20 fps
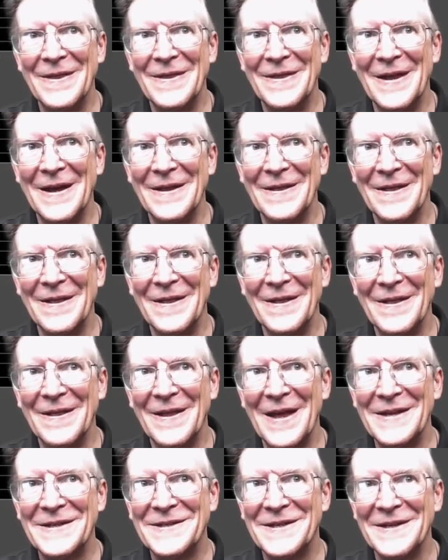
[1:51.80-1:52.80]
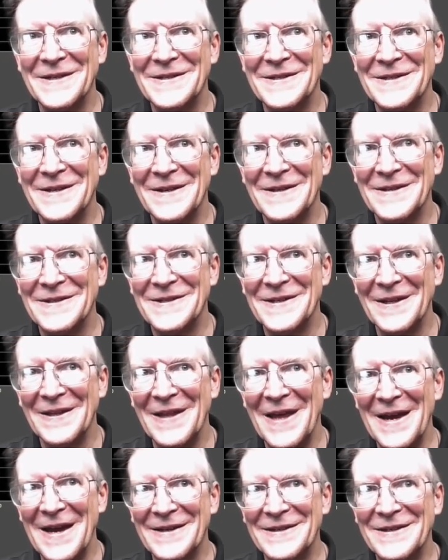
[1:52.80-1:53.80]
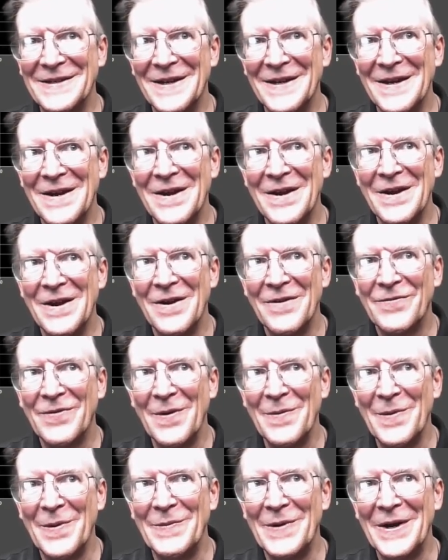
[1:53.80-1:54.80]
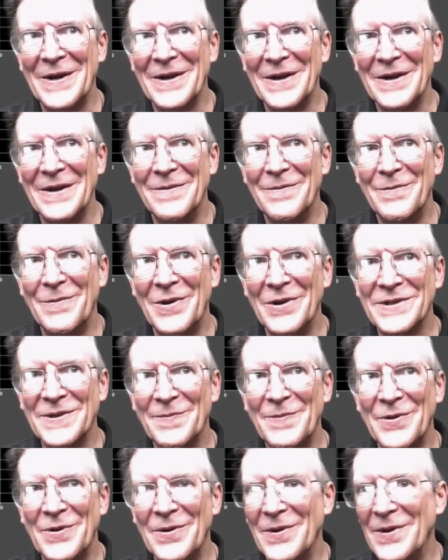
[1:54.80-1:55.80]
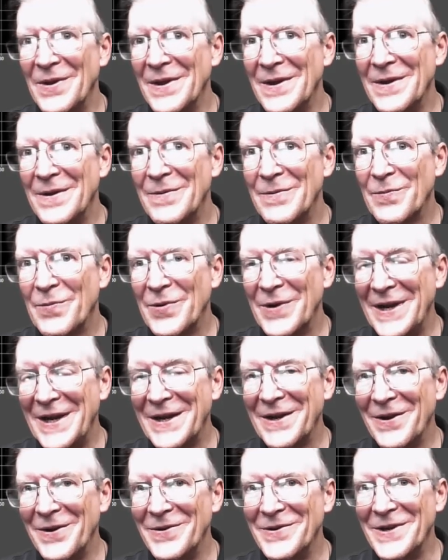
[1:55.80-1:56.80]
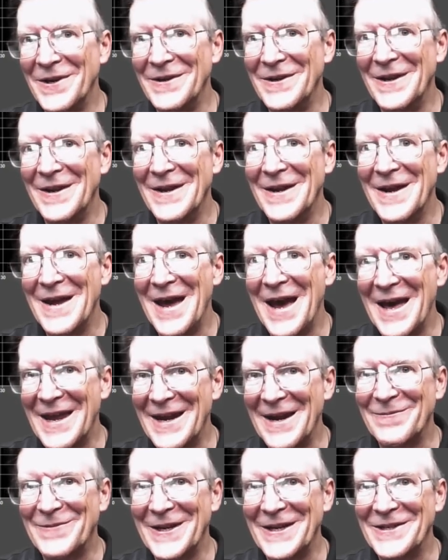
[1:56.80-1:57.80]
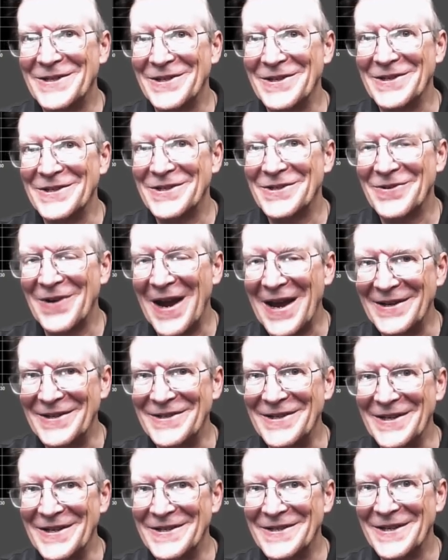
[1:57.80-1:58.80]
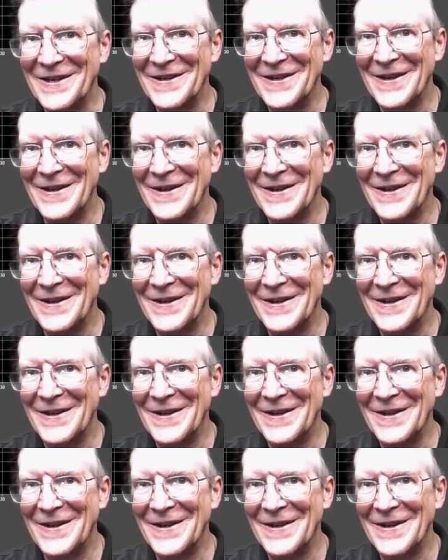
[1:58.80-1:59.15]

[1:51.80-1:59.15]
that lets us select from among multiple pre-coded adaptation strategies.